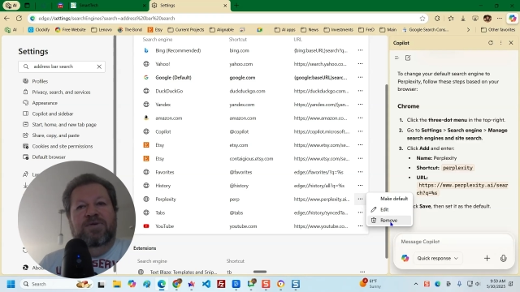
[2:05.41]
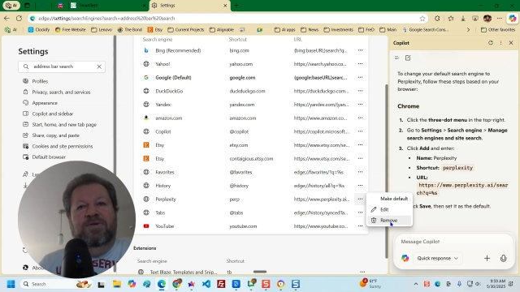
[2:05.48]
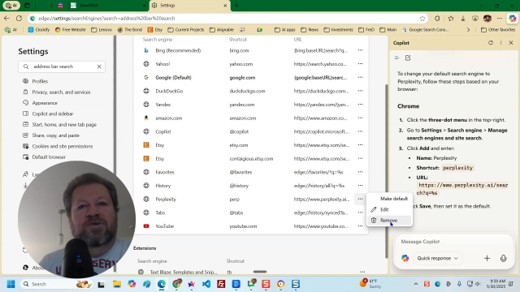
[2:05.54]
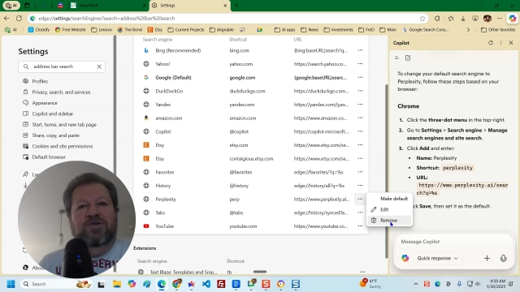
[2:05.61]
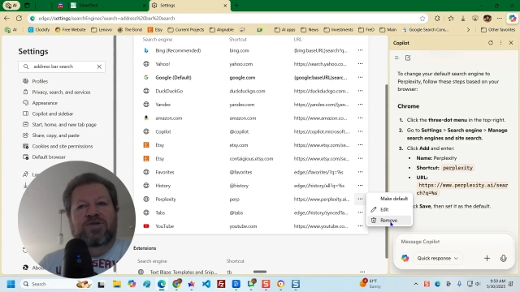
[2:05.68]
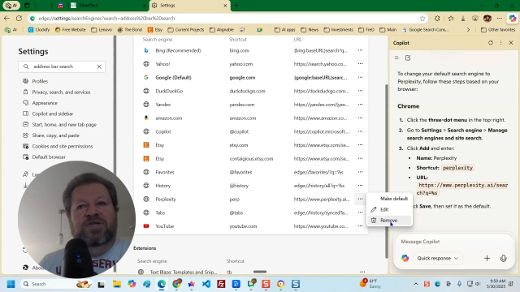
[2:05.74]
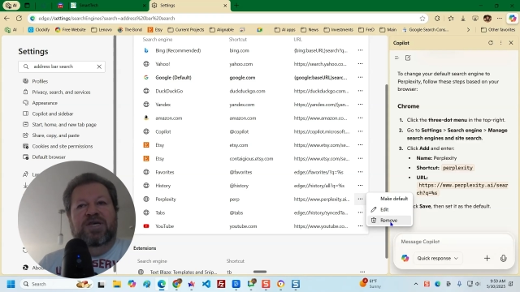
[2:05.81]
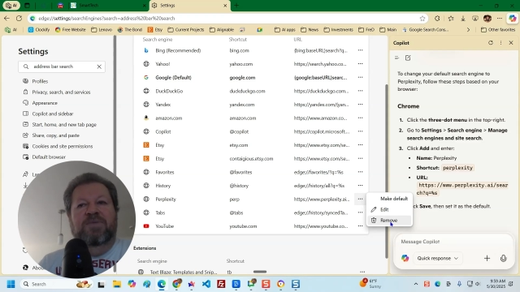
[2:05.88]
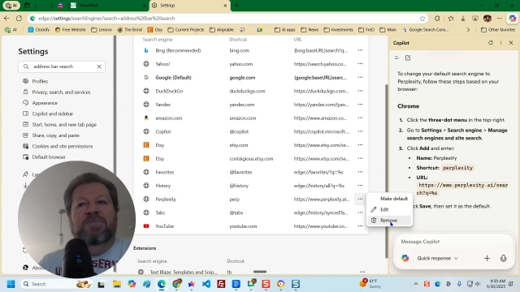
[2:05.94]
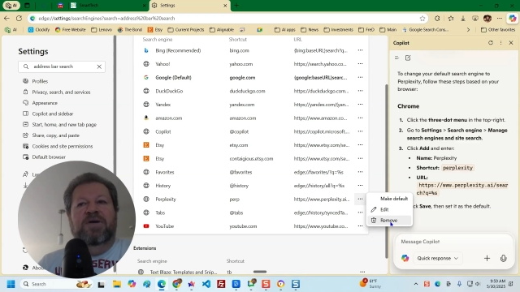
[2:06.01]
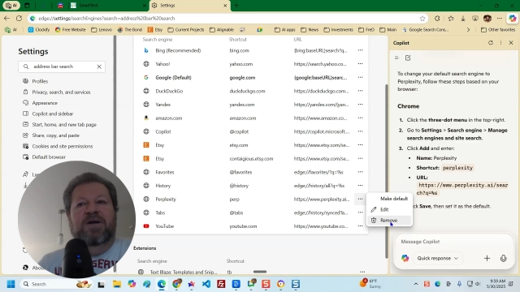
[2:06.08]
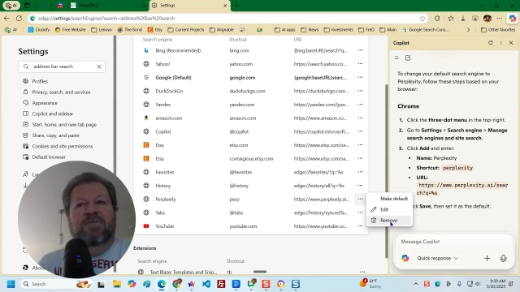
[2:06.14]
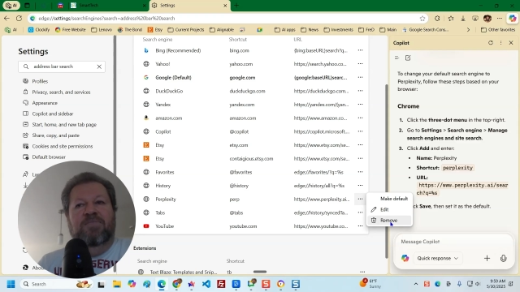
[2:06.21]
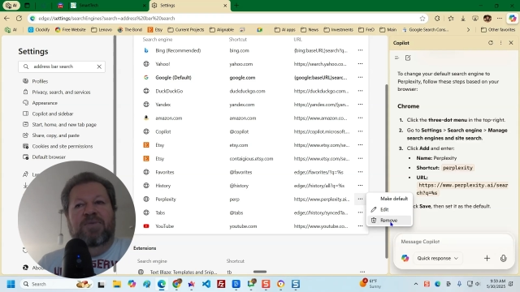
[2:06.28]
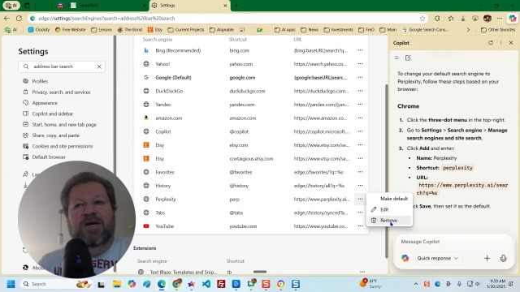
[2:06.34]
So just keep
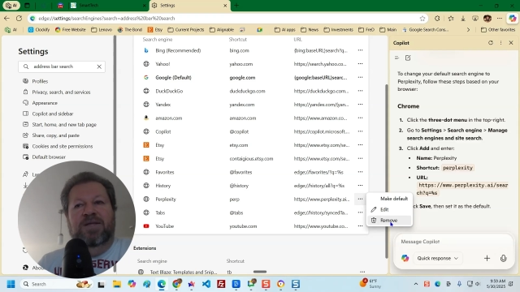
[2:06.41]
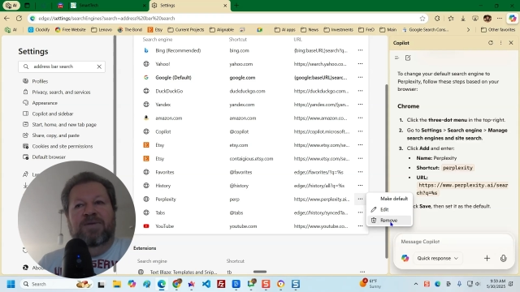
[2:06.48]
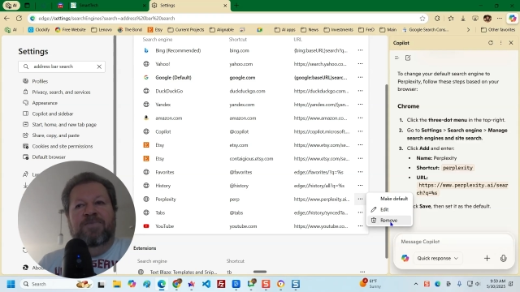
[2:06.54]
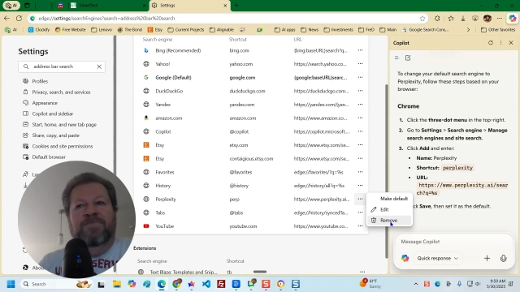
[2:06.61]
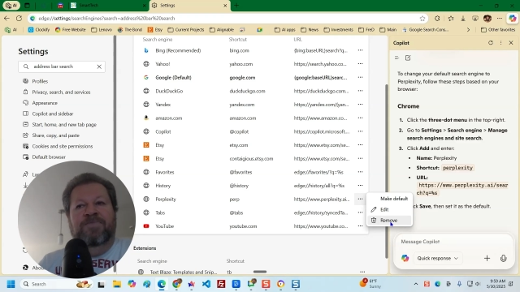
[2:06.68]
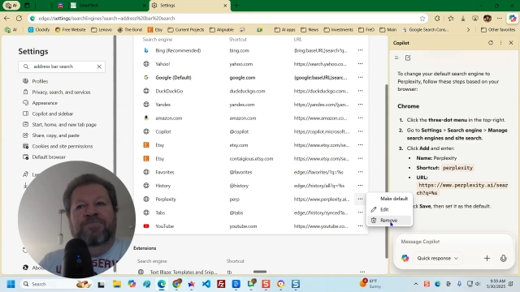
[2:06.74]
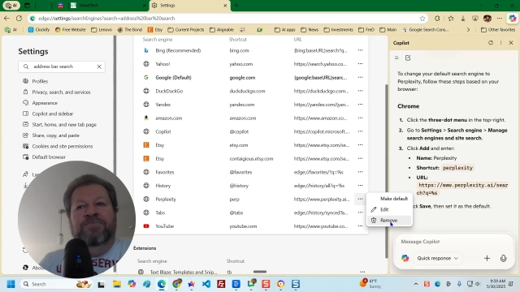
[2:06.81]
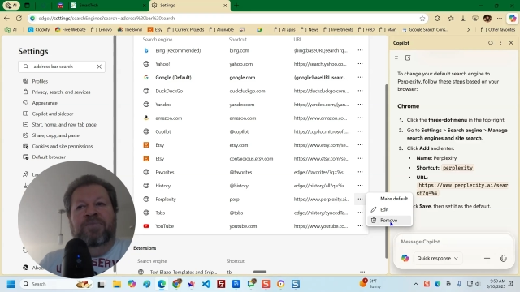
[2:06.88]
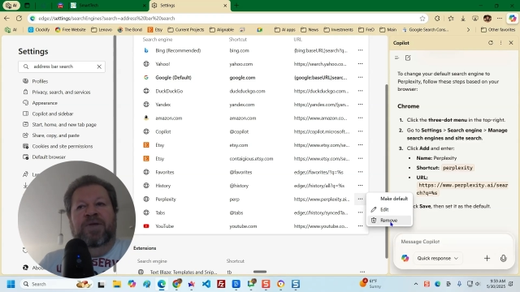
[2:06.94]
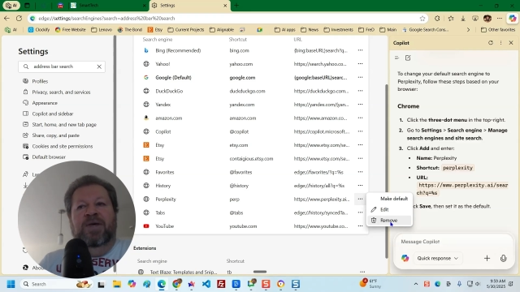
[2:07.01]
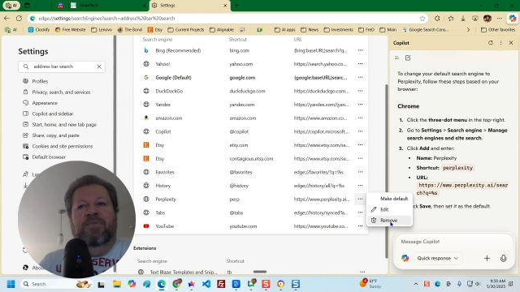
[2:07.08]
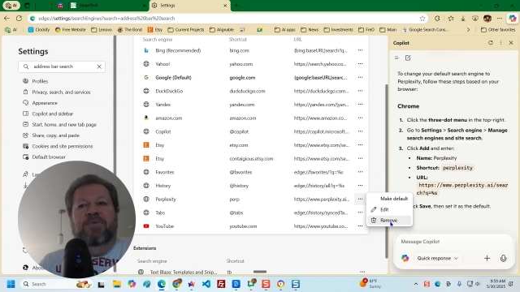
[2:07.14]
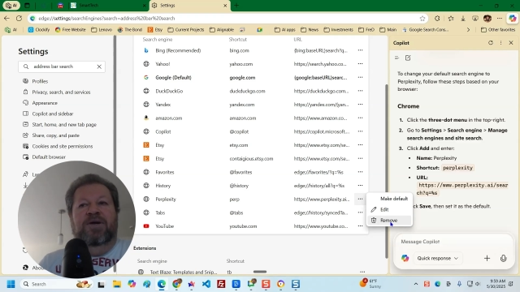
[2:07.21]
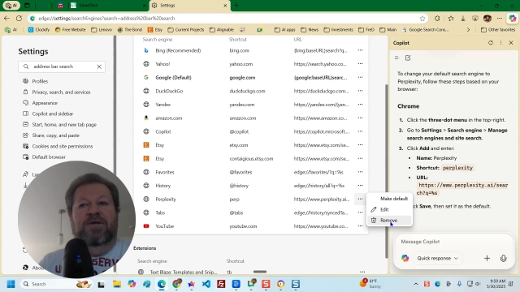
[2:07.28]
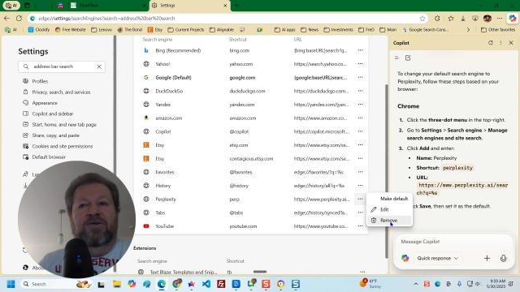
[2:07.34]
that in mind.
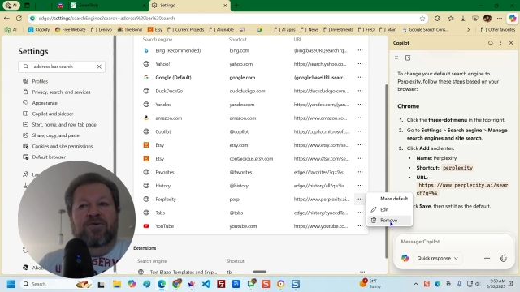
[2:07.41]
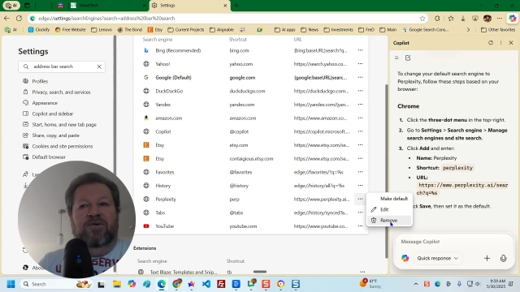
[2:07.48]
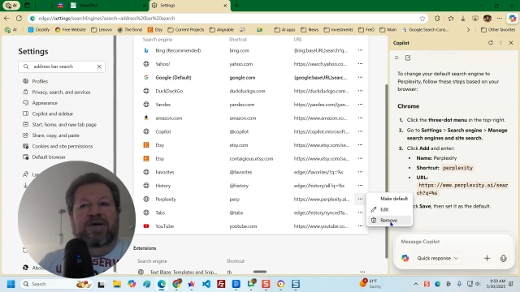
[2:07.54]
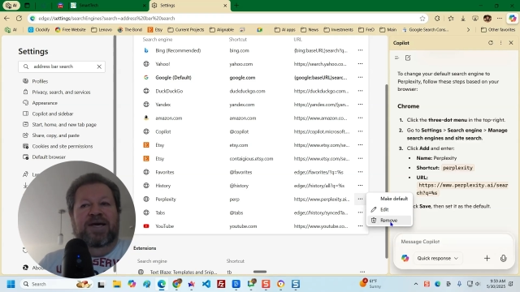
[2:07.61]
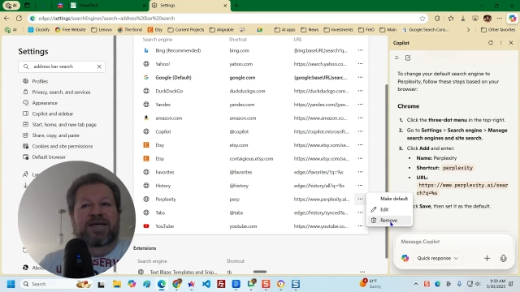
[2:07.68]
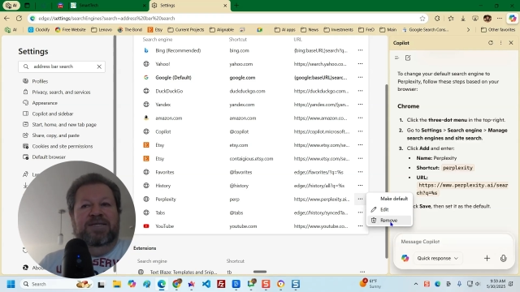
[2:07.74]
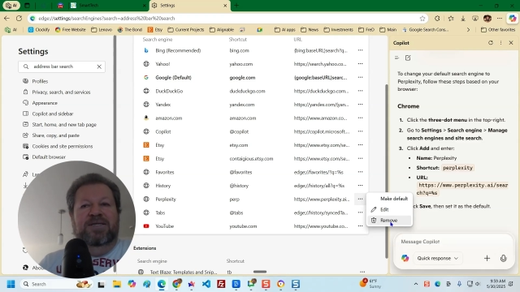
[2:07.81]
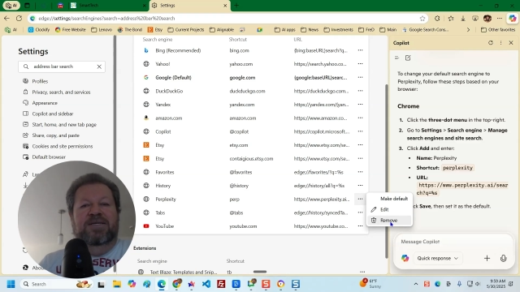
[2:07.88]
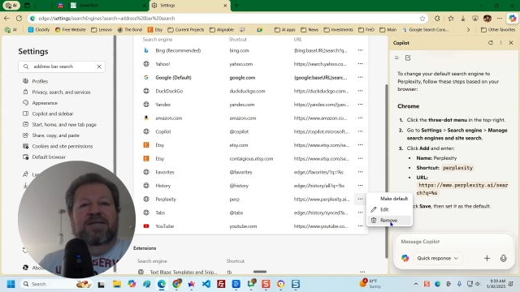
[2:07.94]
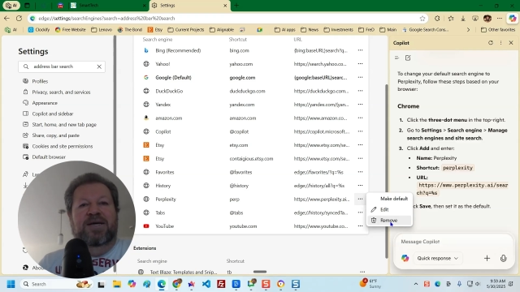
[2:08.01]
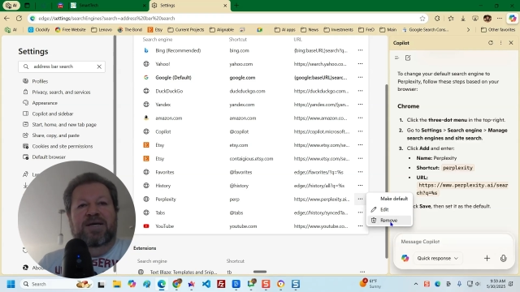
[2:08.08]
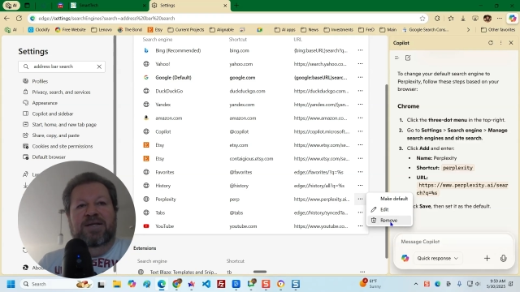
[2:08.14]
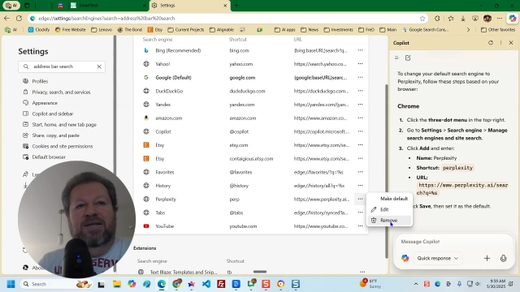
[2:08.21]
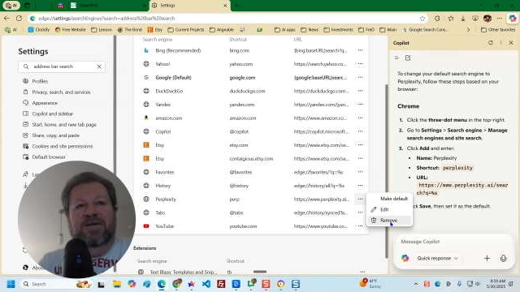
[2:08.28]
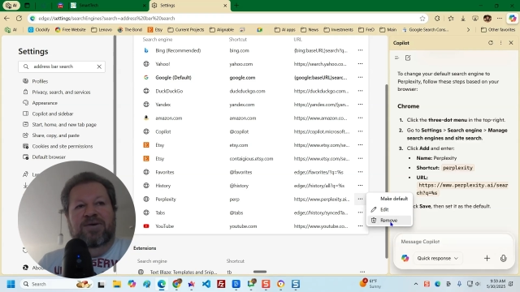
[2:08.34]
But in your case, it's
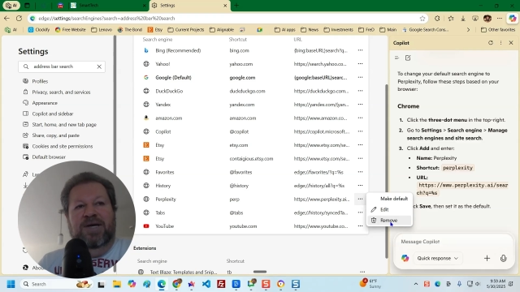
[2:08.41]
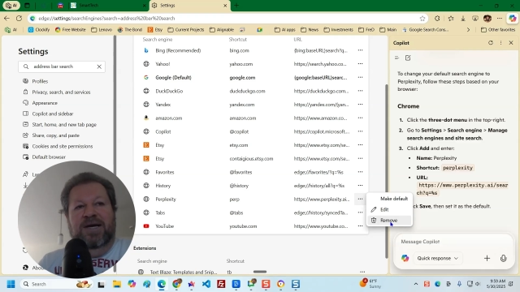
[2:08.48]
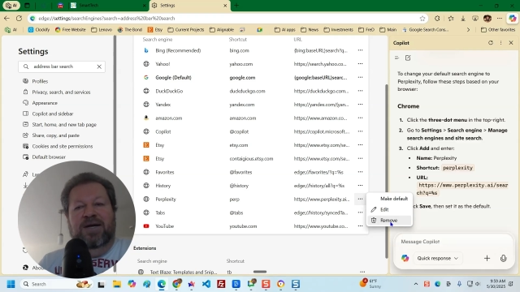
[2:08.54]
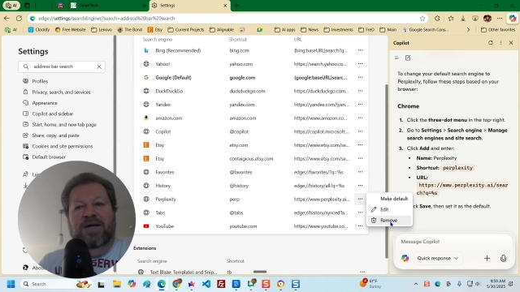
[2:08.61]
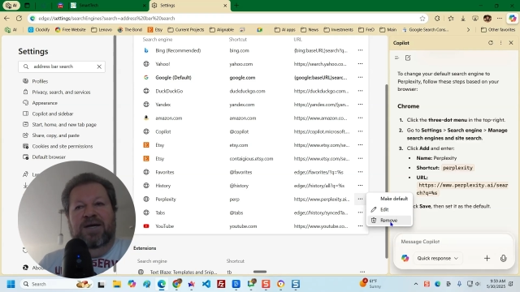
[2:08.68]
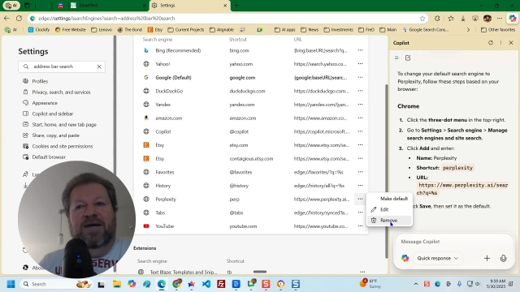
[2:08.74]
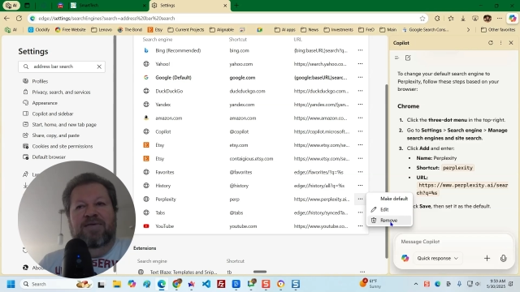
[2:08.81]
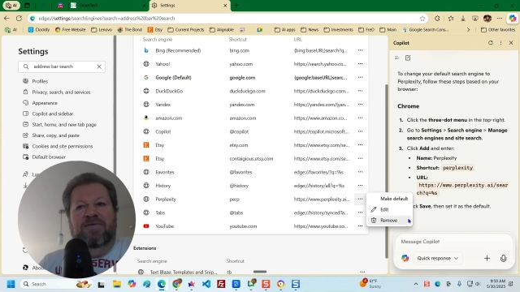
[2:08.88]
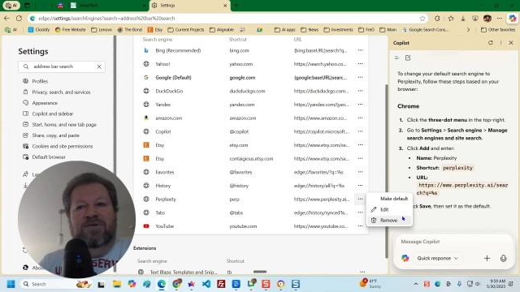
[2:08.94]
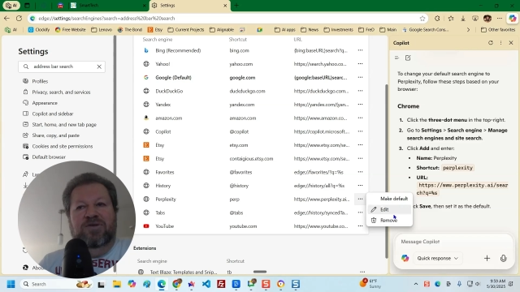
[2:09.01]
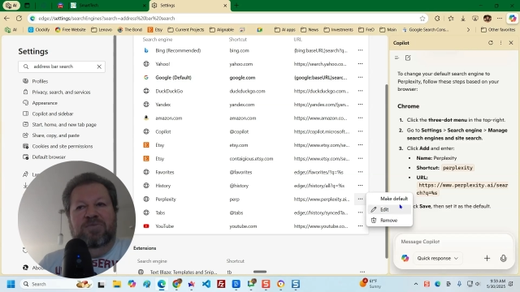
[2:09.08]
likely you're not going to have it.